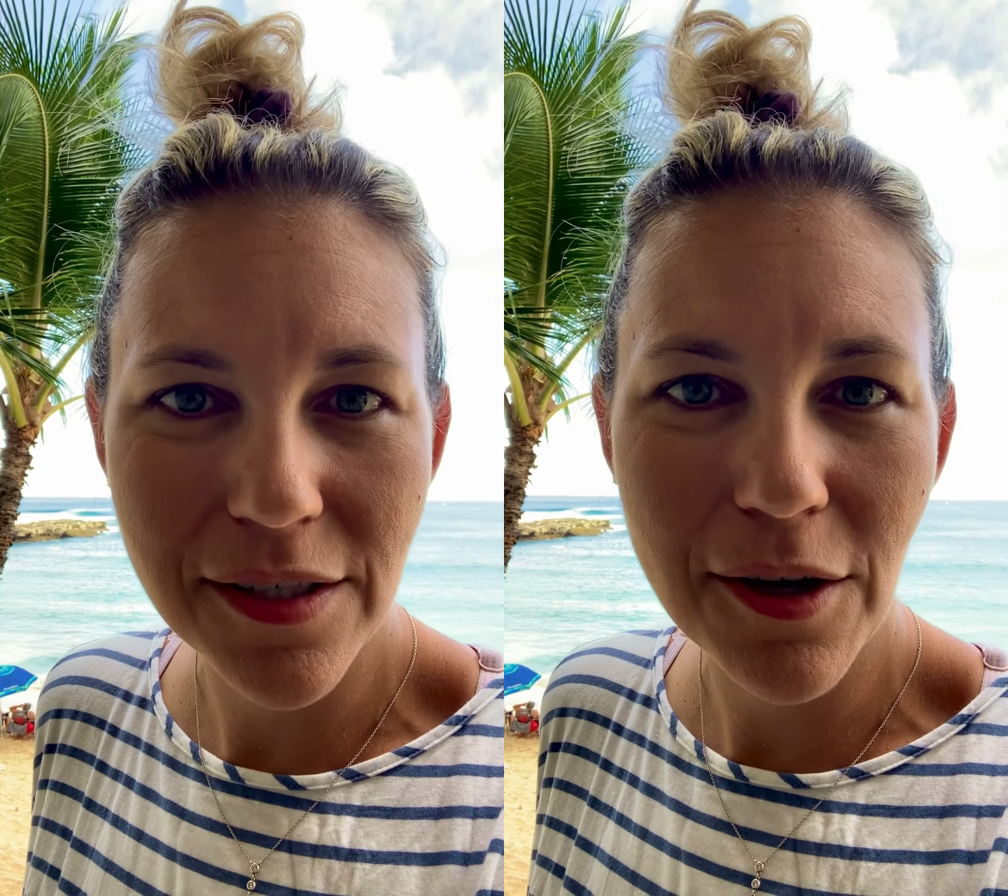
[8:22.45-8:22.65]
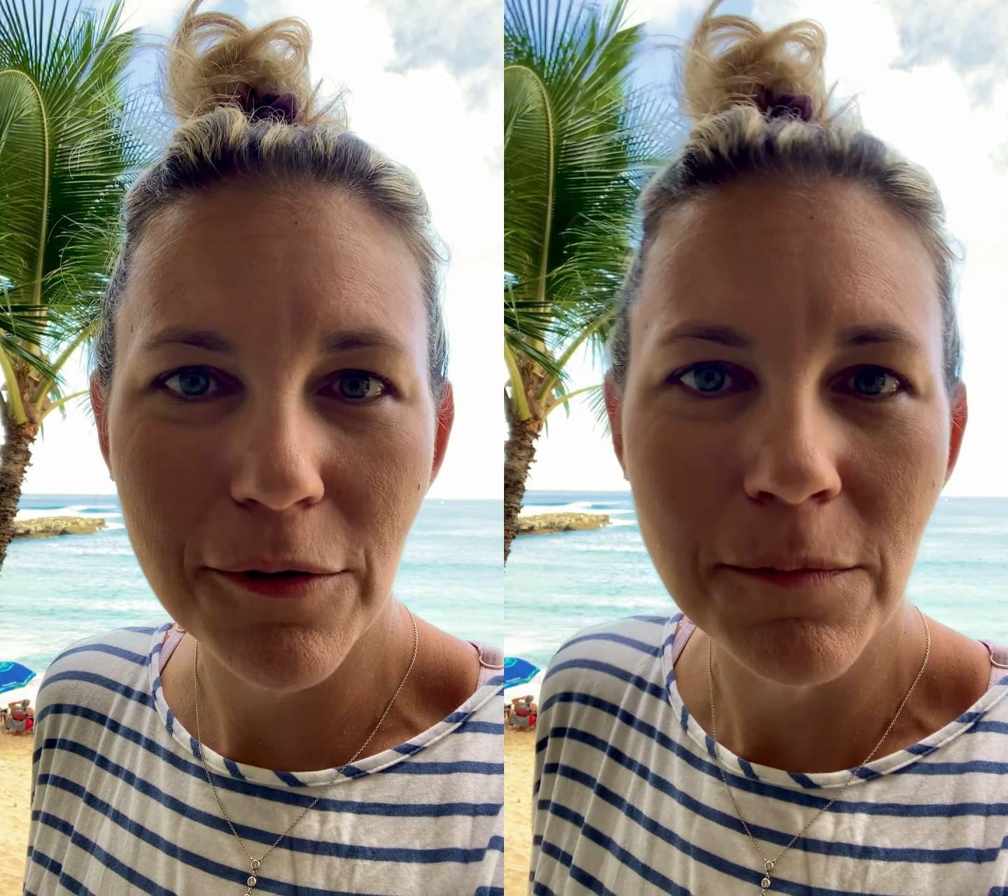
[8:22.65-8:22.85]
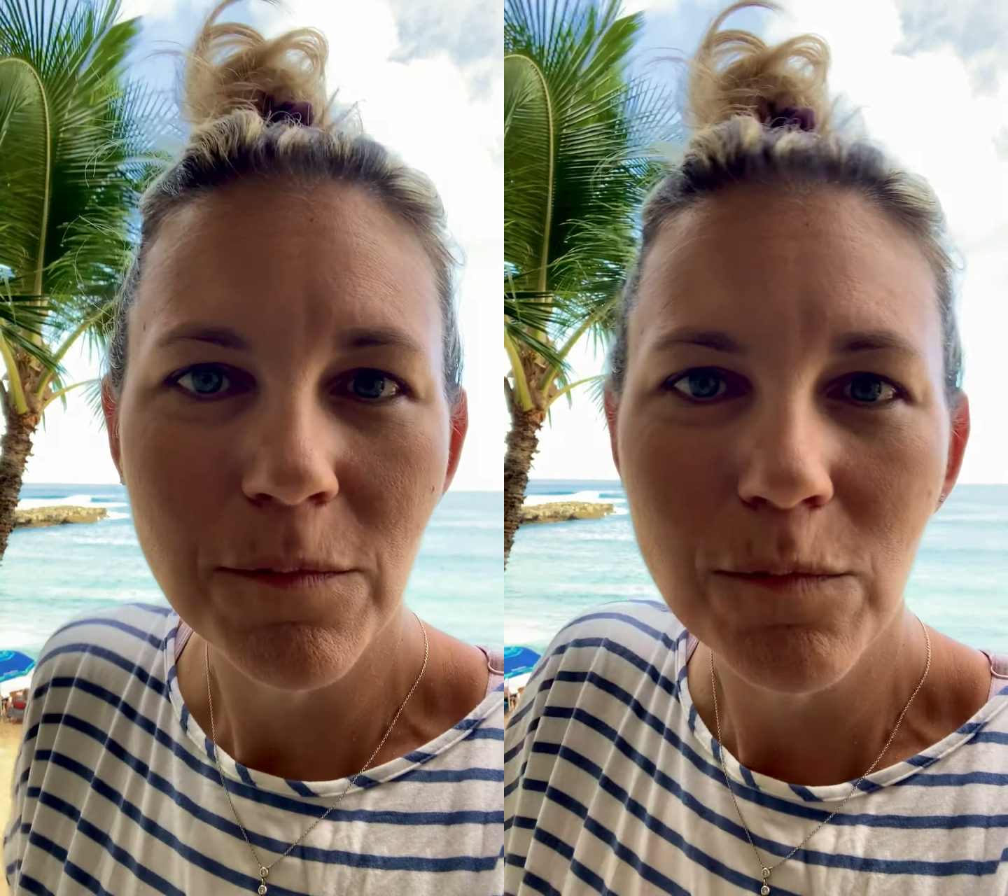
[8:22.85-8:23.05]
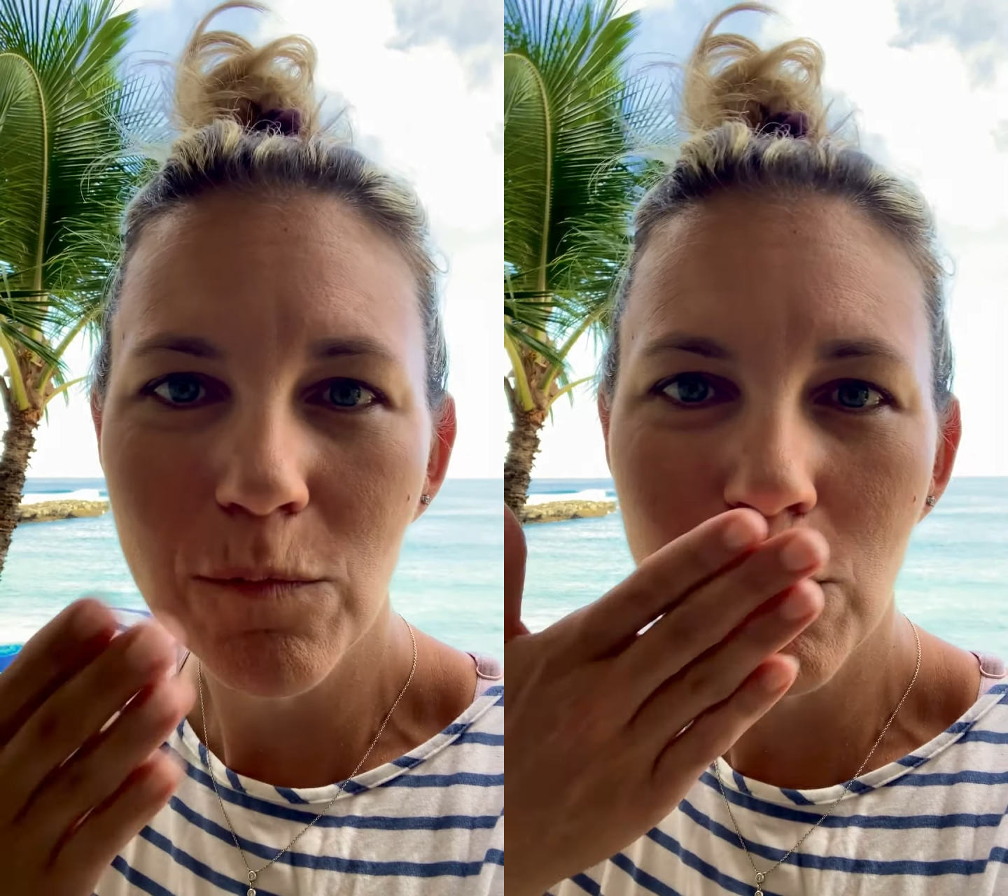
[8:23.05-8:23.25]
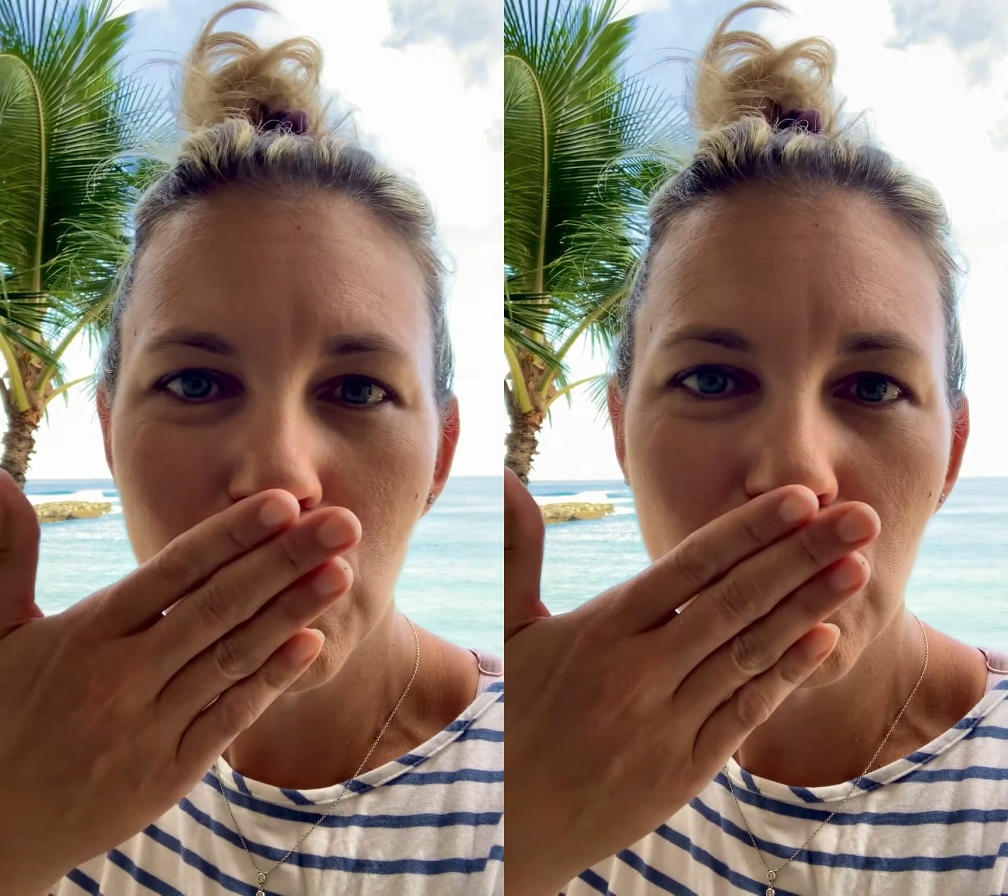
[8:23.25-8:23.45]
So
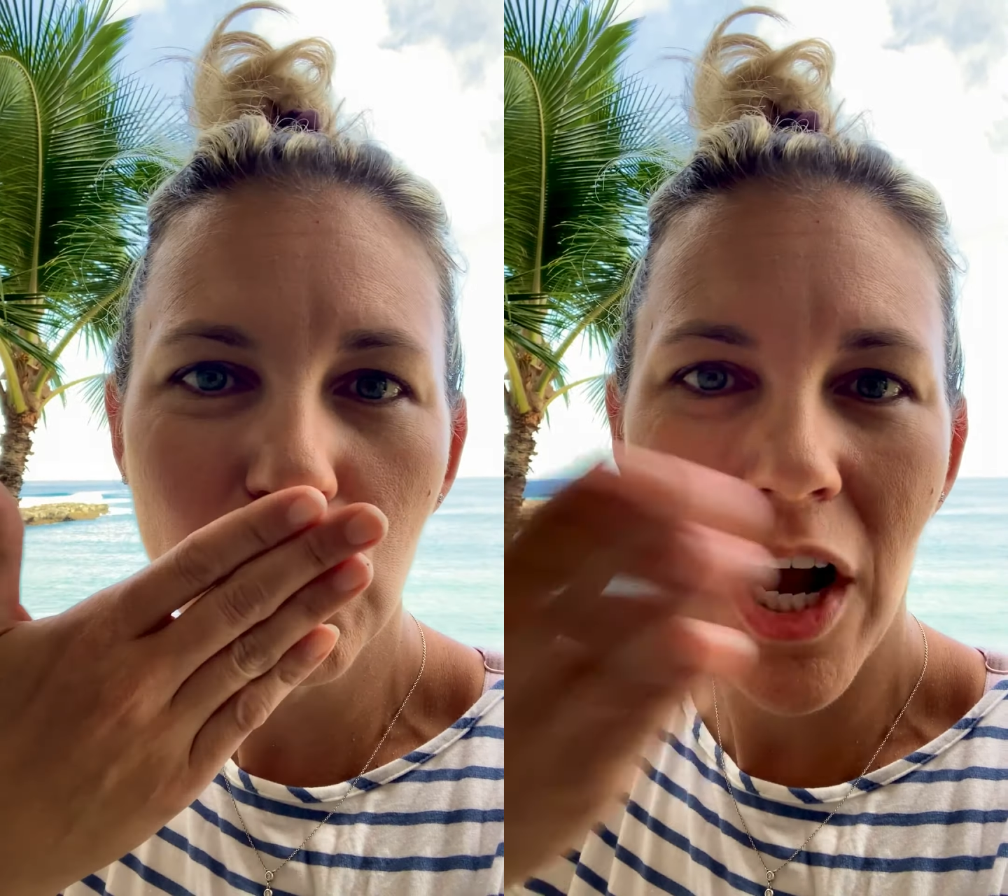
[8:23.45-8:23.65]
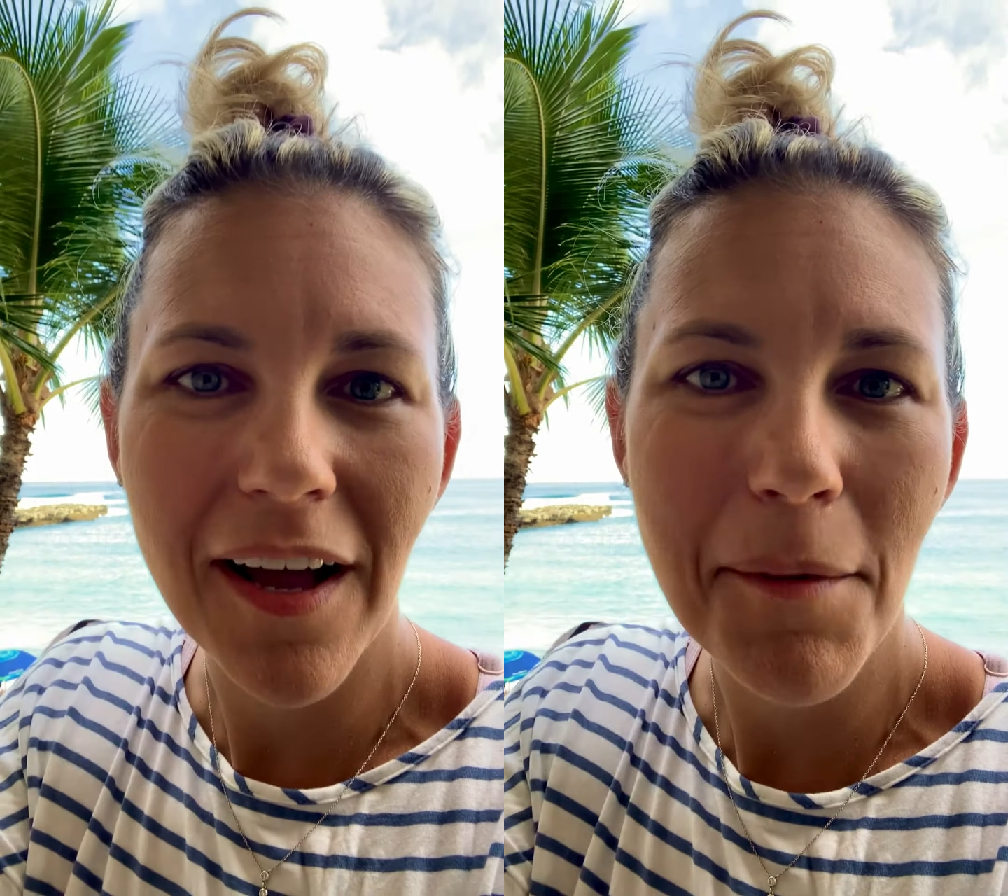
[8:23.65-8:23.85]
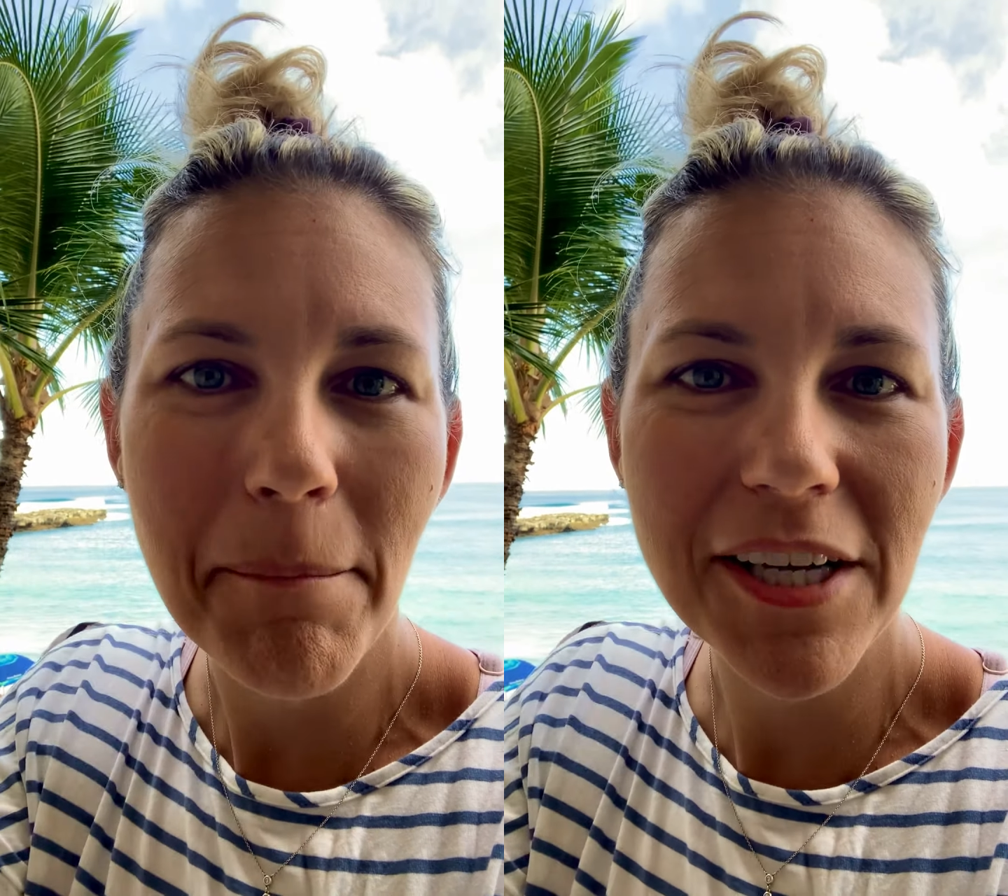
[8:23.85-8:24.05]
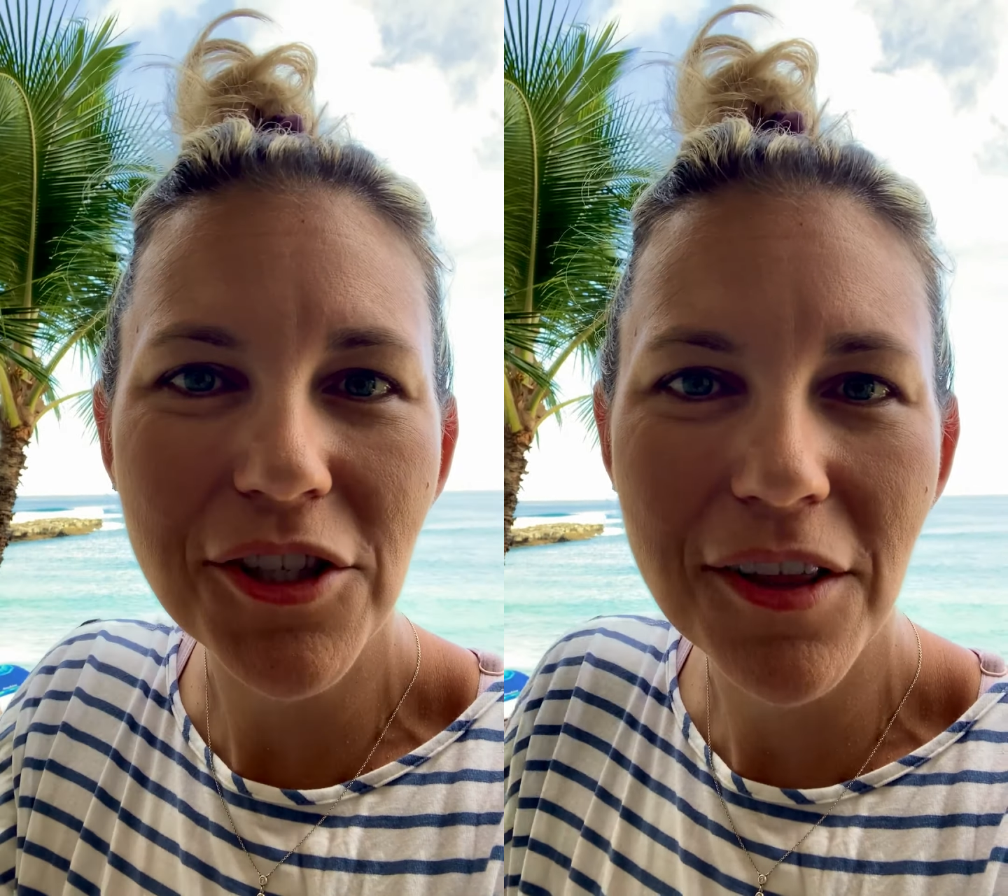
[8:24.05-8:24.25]
much